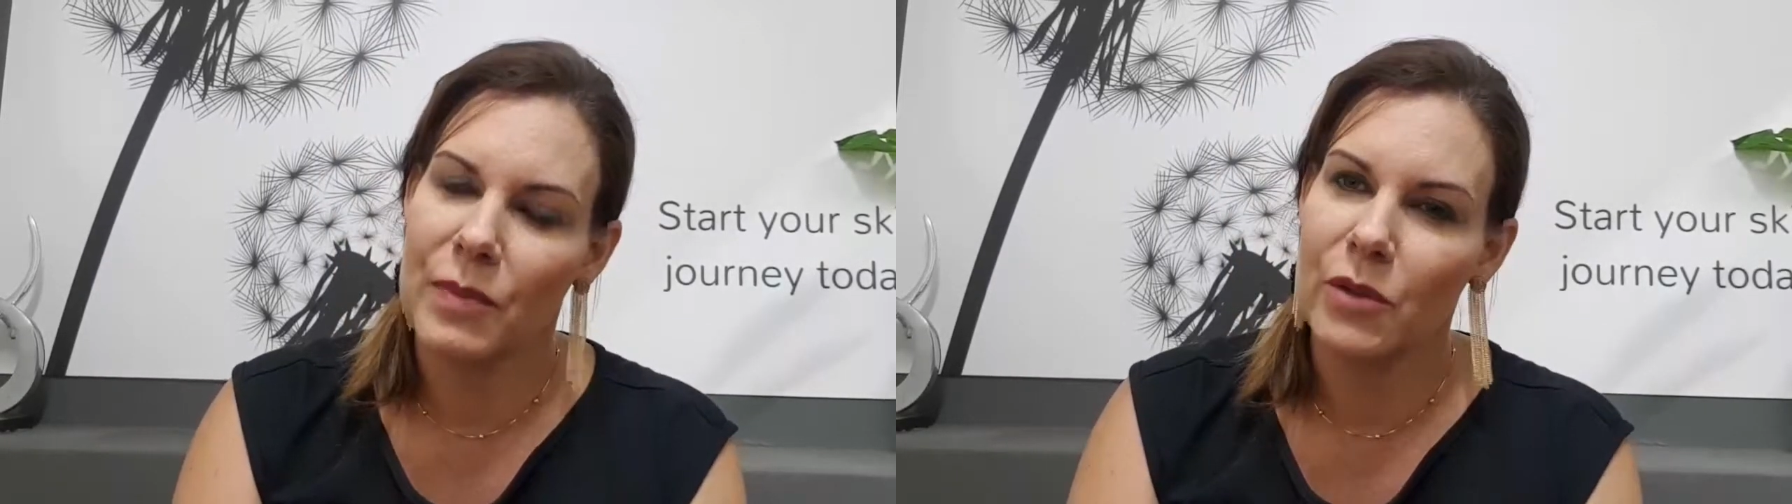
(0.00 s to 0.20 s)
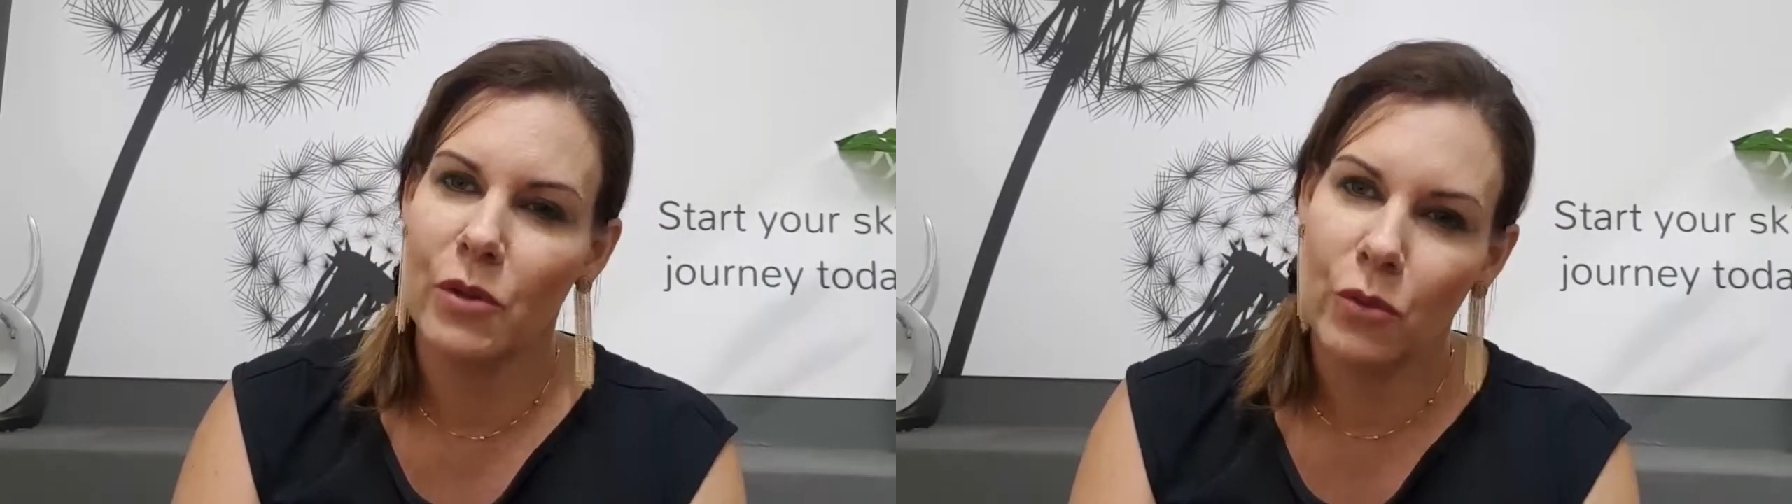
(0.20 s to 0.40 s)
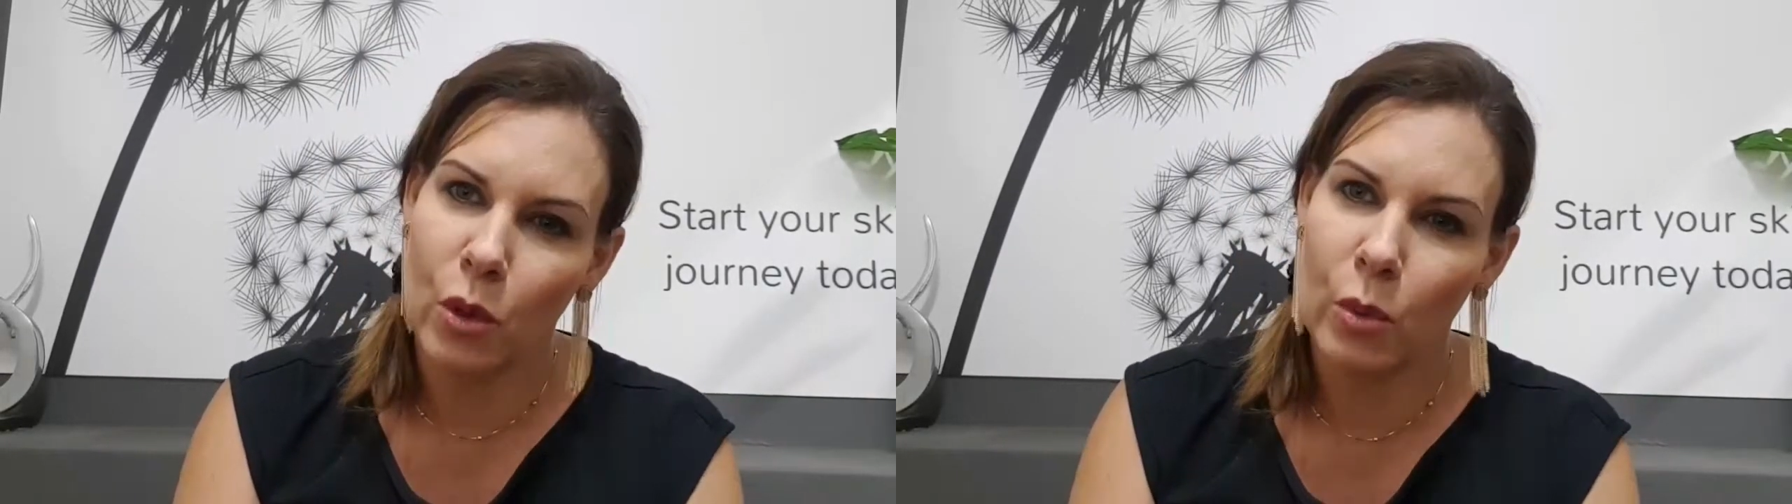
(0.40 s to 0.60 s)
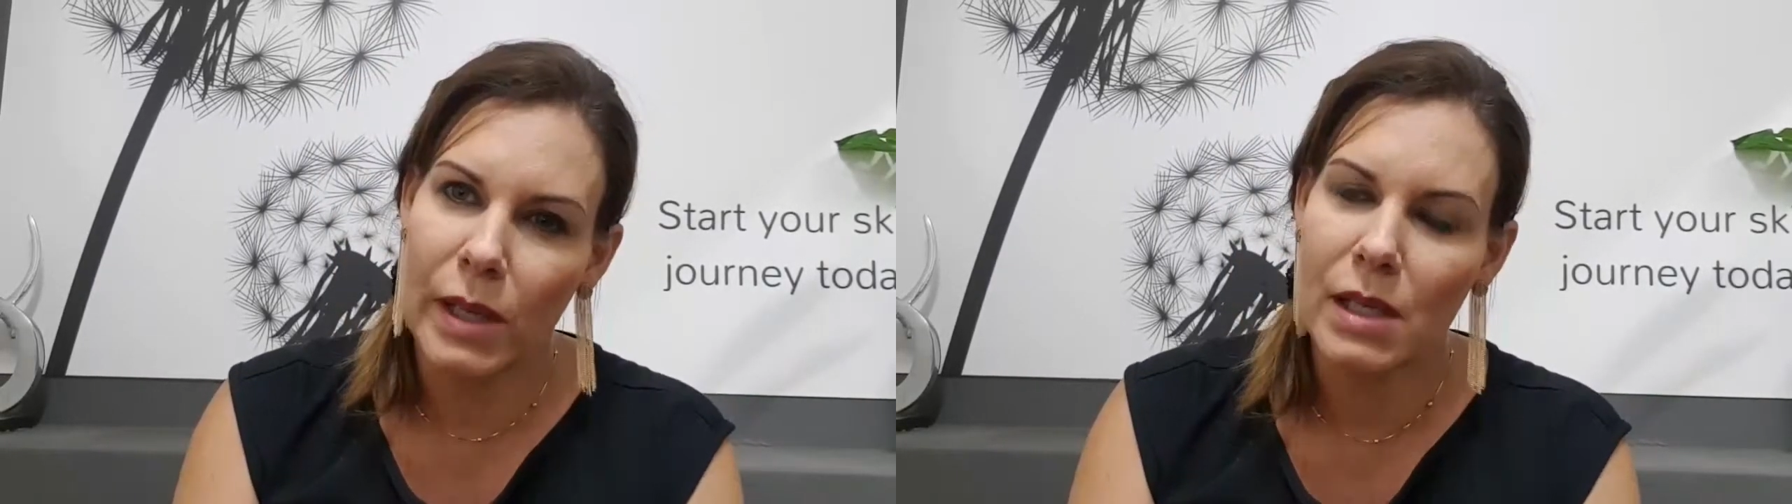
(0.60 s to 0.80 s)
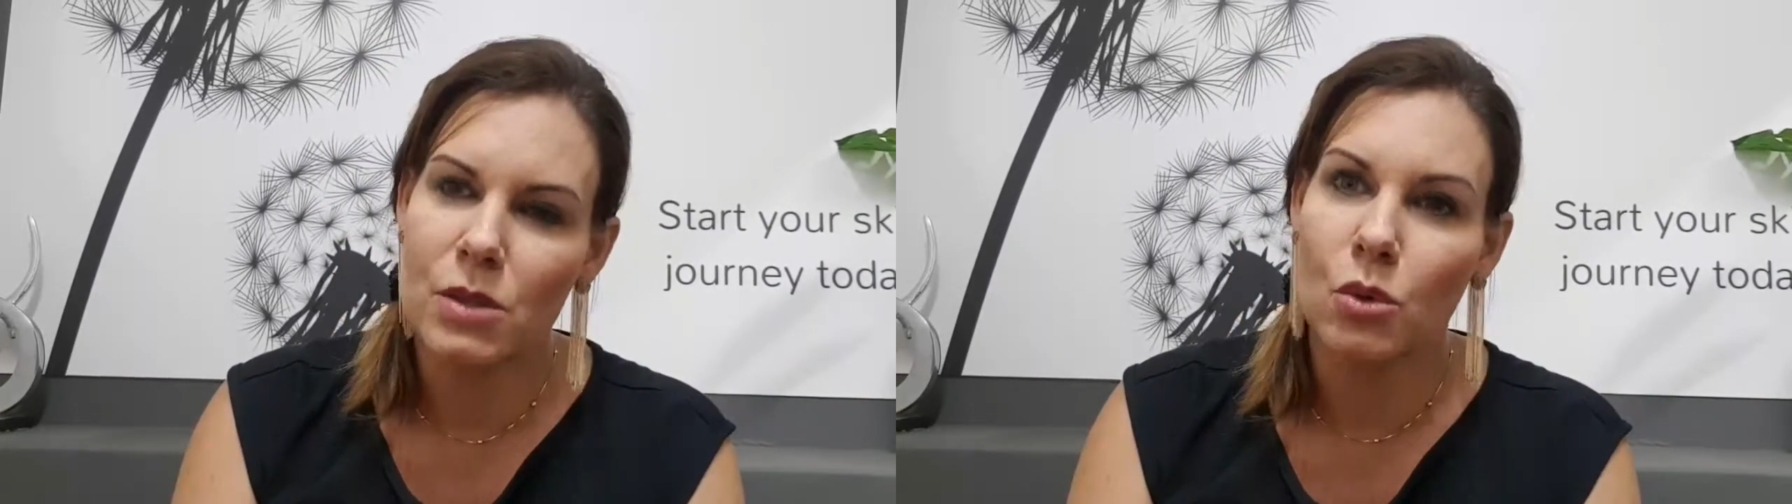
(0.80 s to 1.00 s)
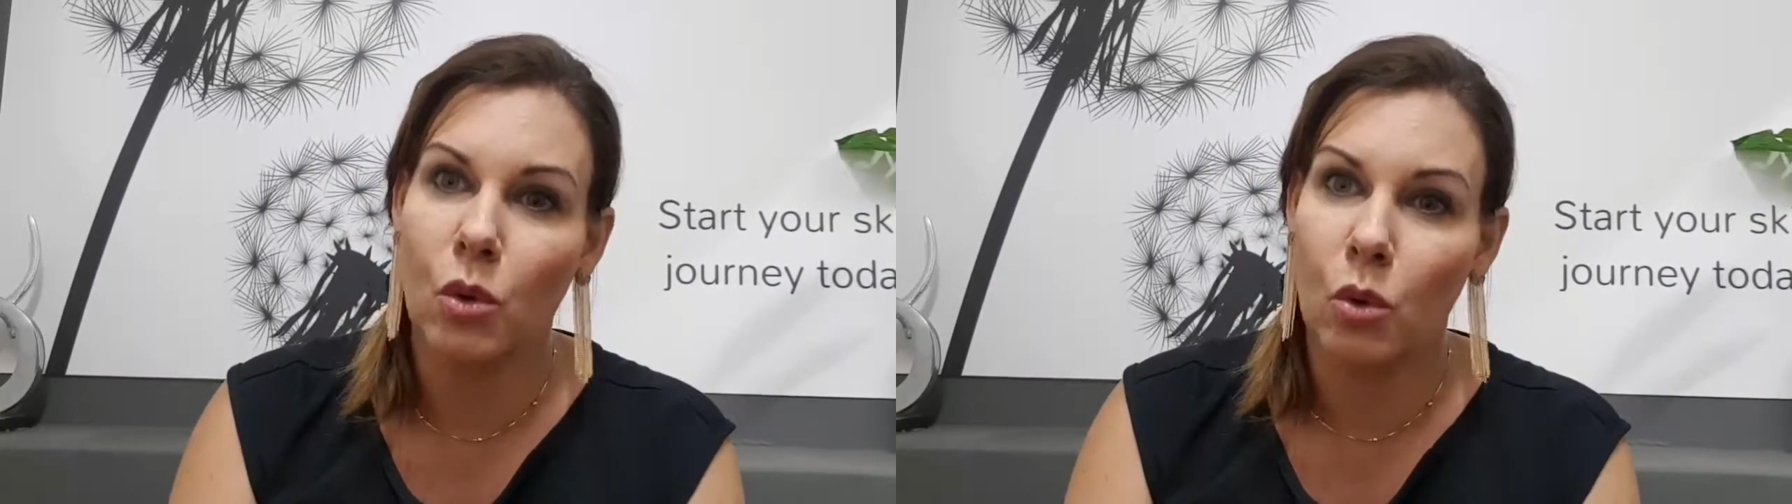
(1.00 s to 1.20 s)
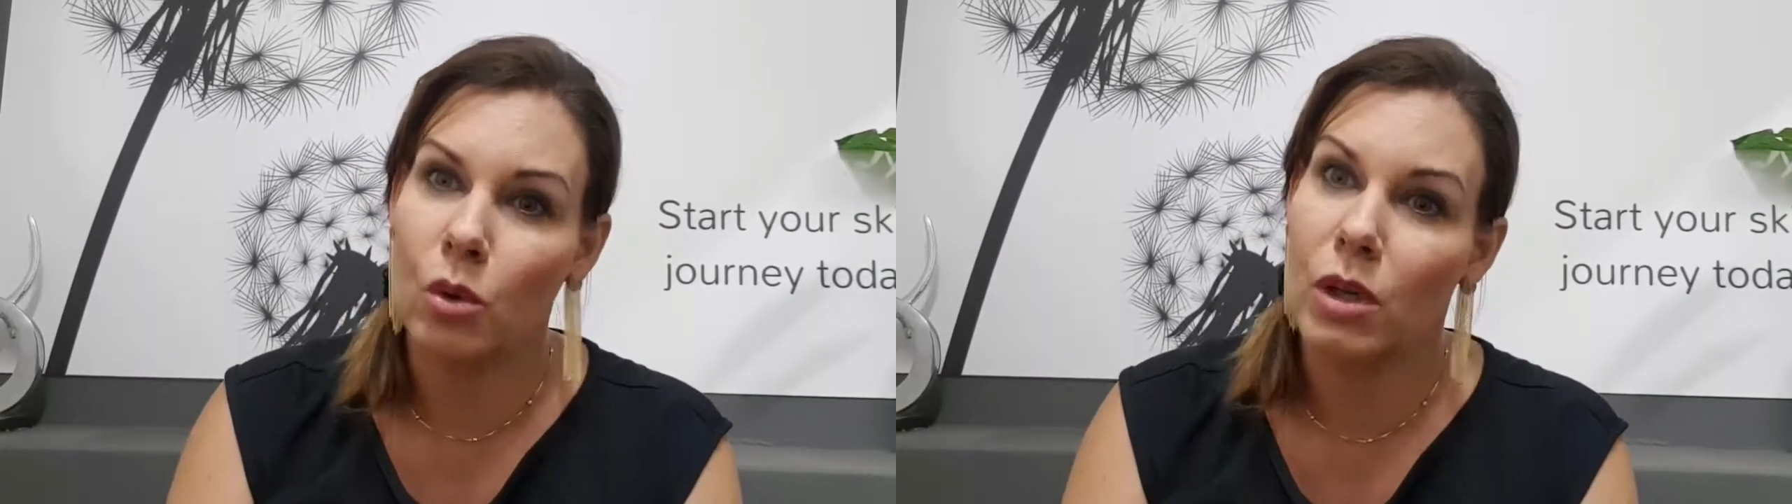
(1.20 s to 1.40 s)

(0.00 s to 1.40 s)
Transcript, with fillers: every four weeks or